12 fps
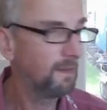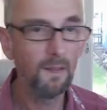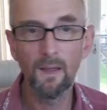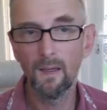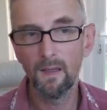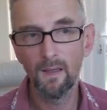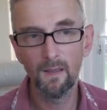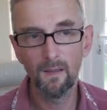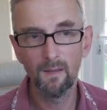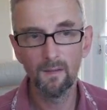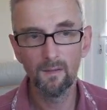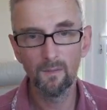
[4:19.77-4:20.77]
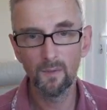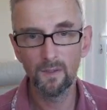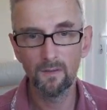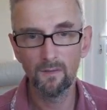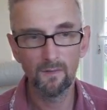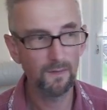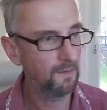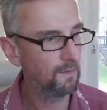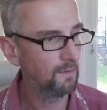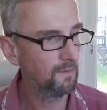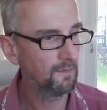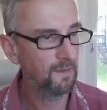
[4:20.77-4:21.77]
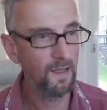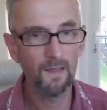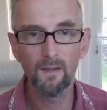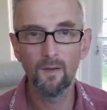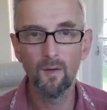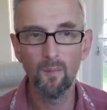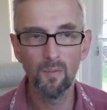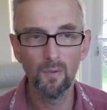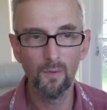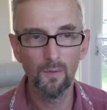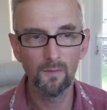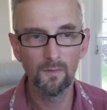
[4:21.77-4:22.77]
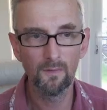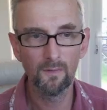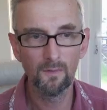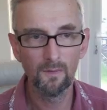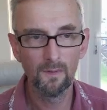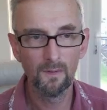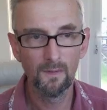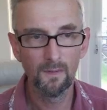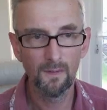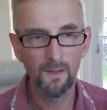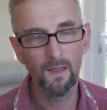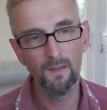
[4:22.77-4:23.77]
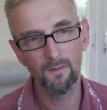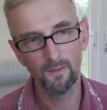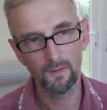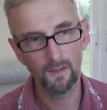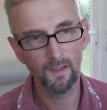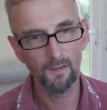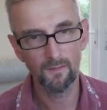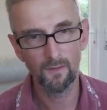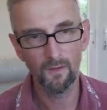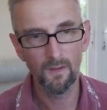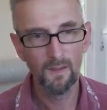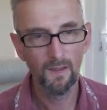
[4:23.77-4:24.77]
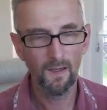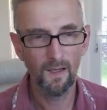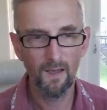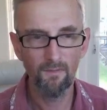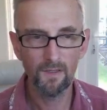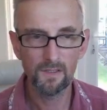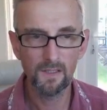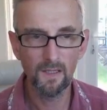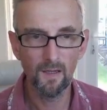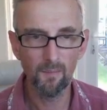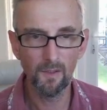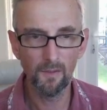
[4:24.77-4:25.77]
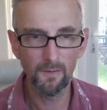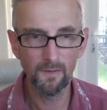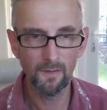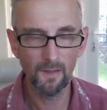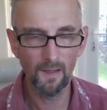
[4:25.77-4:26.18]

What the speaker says: And we can see that it's scanning COM ports and it's okay. So I have actually loaded